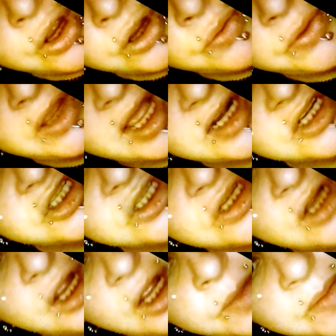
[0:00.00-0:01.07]
We had
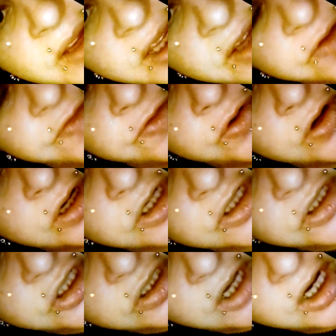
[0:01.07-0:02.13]
a hit for a
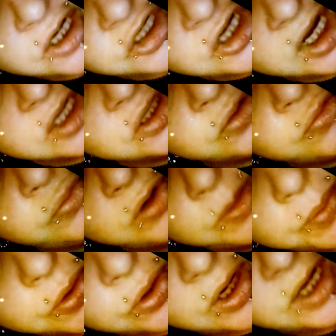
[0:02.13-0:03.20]
Jack the
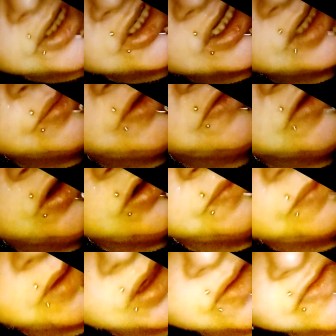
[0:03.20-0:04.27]
Ripper, actually. I've got a
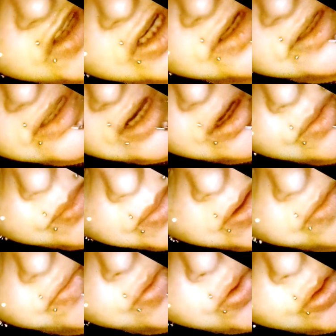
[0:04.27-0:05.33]
bottle of gin still in my
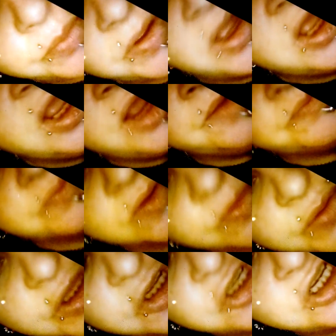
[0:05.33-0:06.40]
room.
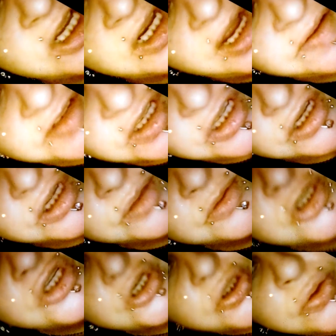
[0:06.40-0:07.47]
With the gin, after gin comes
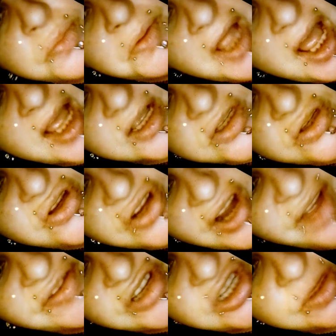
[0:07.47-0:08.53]
the new black. So you could
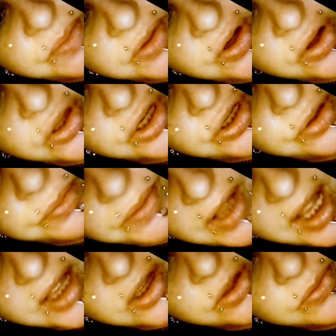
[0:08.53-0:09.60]
have the gin, but not the new
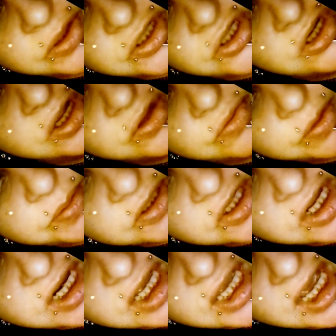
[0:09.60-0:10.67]
black. Otherwise, Jack the Ripper's
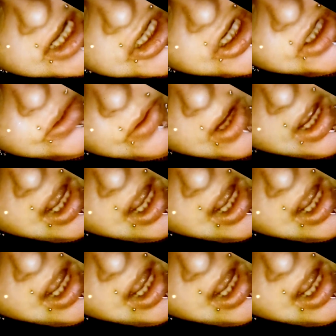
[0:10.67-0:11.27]
going to get you.